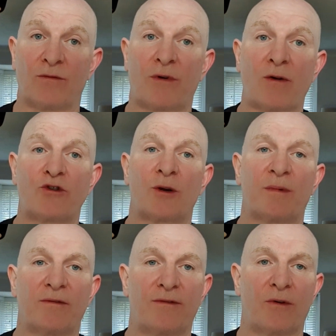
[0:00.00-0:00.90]
a road trip
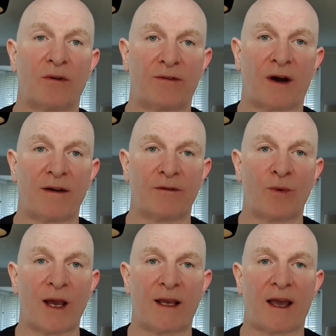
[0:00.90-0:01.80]
of 4 or 5
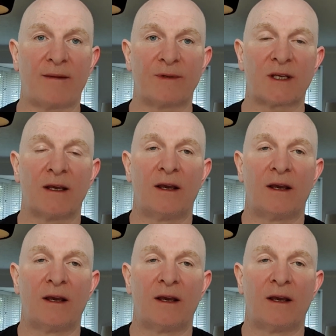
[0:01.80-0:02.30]
away games,